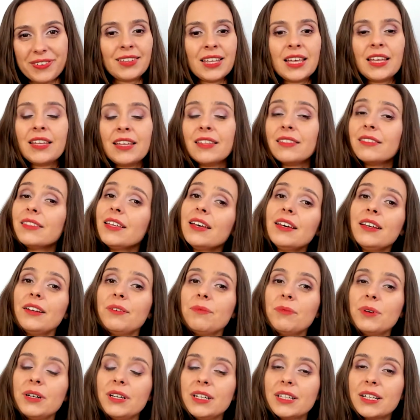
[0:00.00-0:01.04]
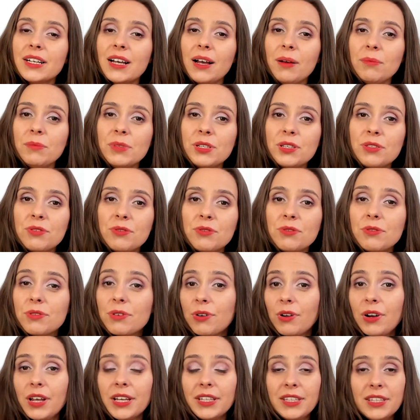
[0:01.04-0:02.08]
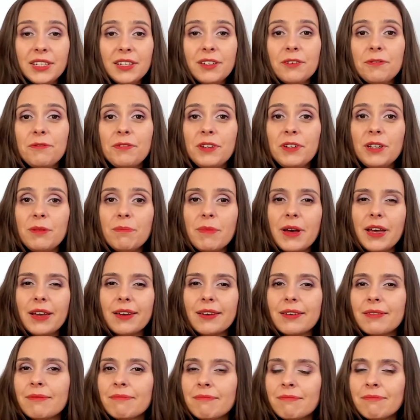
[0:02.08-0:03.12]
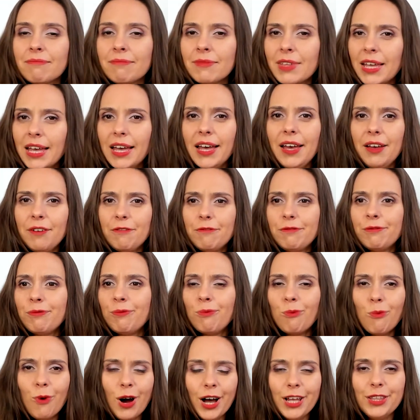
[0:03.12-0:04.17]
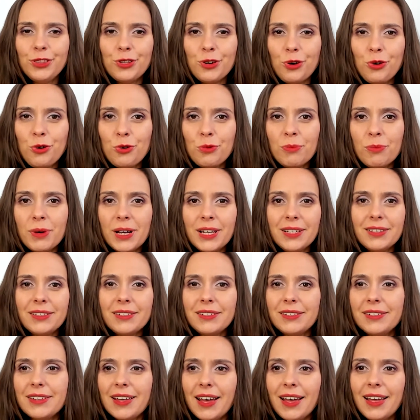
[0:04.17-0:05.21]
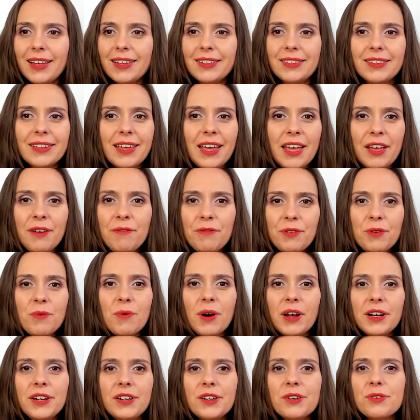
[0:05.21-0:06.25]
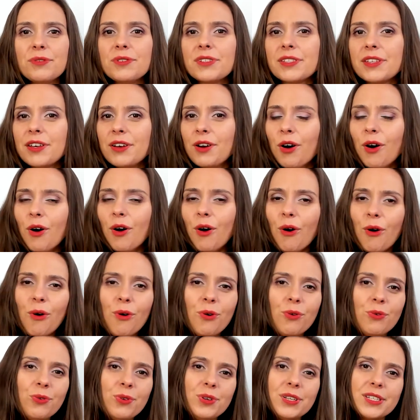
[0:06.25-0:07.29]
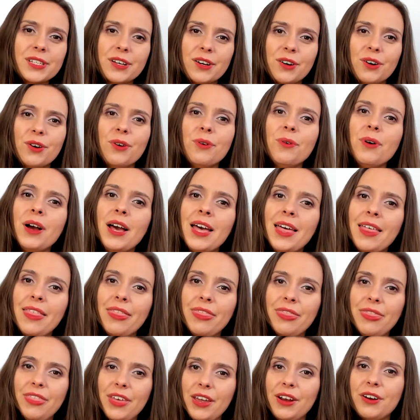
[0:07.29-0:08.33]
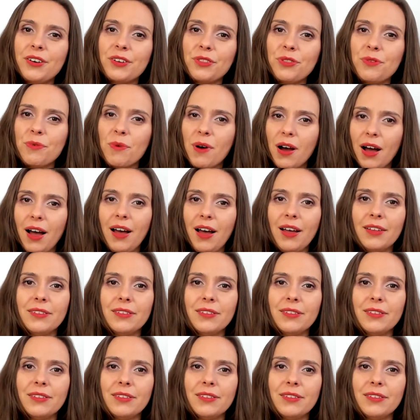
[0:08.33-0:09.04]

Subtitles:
Then when it comes to collecting the feedback, have one document that everyone knows they always go there to add the